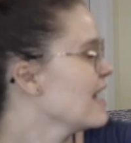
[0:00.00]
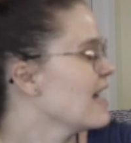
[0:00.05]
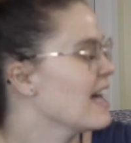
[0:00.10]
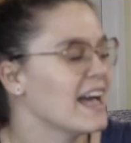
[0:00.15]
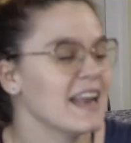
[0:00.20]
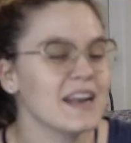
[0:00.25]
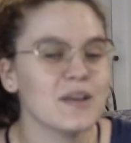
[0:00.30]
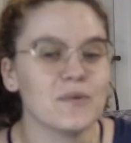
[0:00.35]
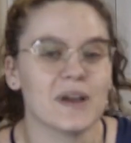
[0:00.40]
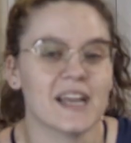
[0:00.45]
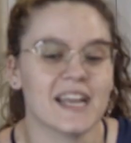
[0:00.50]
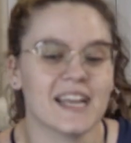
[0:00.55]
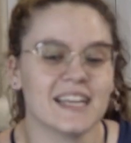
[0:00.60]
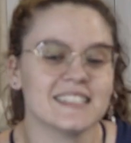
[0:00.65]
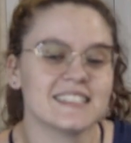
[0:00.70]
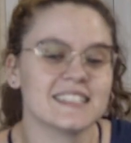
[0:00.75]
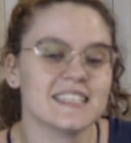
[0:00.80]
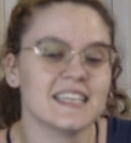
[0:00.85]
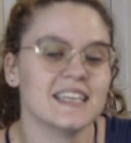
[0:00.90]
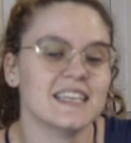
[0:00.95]

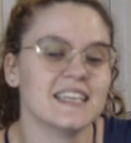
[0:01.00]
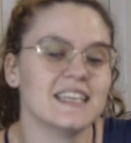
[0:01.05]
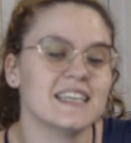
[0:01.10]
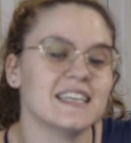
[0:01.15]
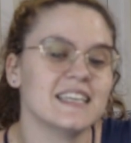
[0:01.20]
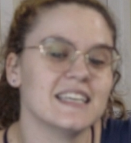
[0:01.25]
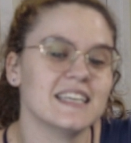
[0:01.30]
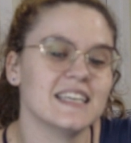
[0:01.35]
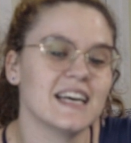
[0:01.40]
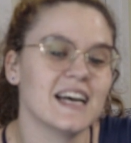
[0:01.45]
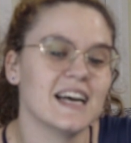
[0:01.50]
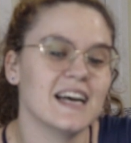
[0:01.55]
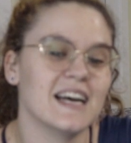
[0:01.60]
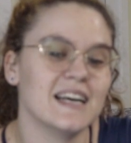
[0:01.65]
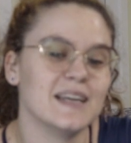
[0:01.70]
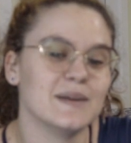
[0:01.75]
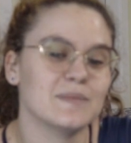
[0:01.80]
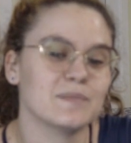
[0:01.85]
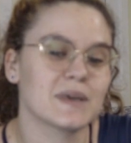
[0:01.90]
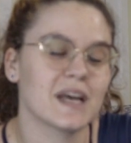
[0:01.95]
Anyways,
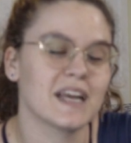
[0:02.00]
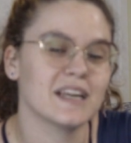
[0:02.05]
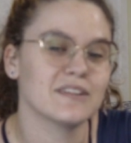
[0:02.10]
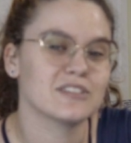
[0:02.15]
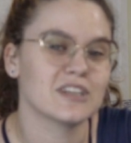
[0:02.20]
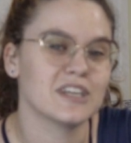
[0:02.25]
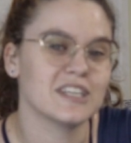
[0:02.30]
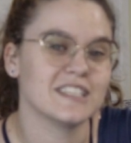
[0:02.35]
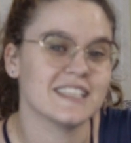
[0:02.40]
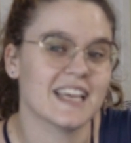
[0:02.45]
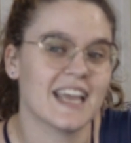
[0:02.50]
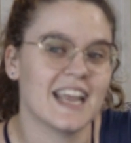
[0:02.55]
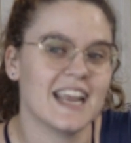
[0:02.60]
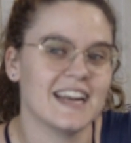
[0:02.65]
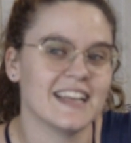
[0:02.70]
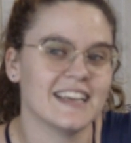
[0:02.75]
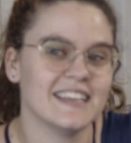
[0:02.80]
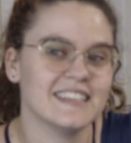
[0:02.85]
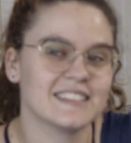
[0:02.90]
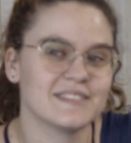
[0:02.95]
I'm kind of starting to
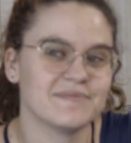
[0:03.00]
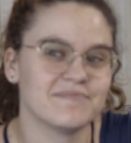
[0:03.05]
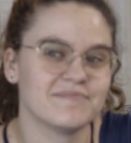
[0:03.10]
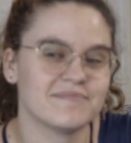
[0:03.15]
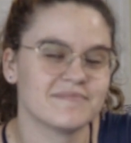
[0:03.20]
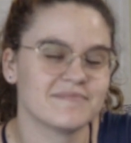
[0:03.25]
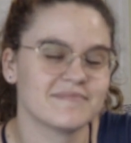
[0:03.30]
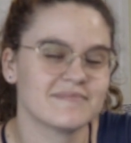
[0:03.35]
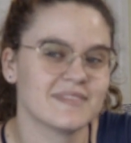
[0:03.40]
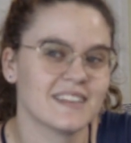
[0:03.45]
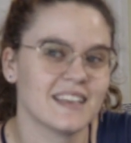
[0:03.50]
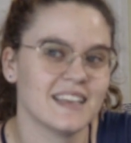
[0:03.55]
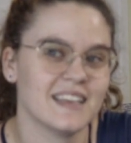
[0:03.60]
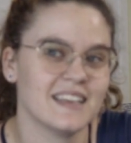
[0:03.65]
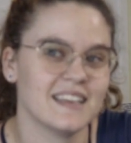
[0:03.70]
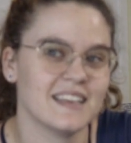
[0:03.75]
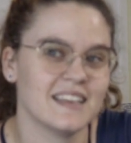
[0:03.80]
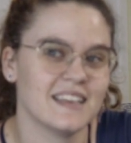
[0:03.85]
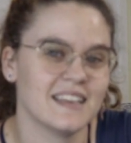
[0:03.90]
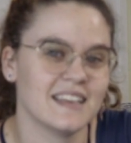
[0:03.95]
hate it.
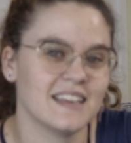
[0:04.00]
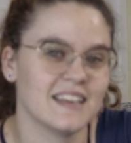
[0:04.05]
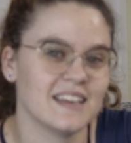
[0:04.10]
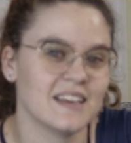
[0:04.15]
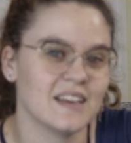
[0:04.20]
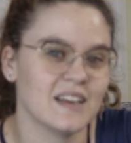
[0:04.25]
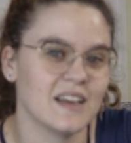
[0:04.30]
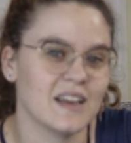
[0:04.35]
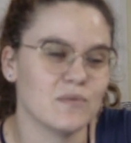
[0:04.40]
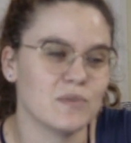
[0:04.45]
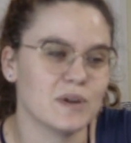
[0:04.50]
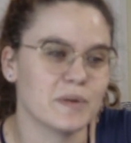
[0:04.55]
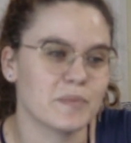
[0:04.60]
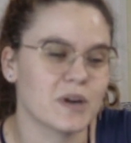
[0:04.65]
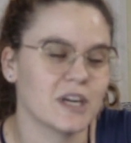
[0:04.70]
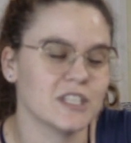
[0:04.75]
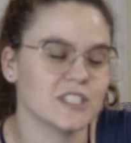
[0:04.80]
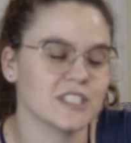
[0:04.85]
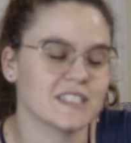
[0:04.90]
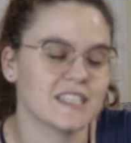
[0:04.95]
And when a
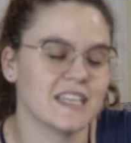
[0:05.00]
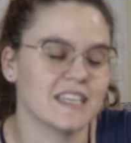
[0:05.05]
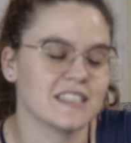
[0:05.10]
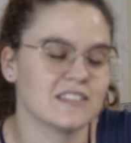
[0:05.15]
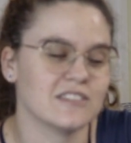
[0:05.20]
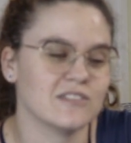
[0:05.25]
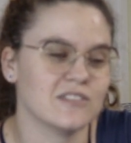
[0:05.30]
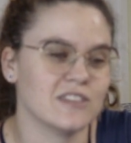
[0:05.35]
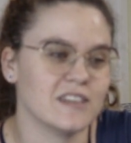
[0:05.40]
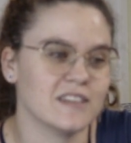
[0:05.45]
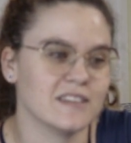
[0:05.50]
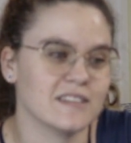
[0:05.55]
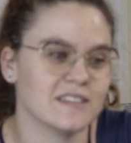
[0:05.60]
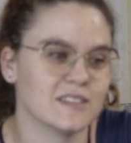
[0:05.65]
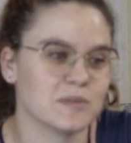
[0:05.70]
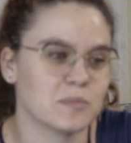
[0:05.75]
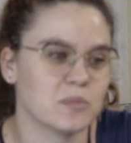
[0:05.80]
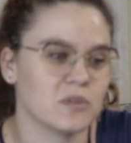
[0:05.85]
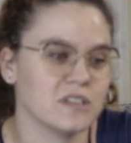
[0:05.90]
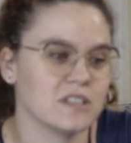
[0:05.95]
project takes too long,
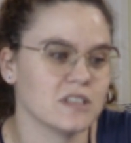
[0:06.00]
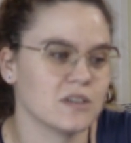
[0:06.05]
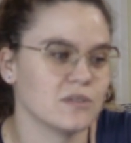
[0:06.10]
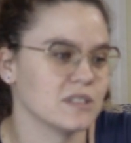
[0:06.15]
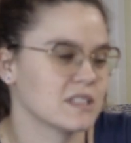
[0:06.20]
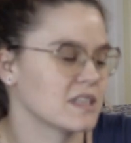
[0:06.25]
this point always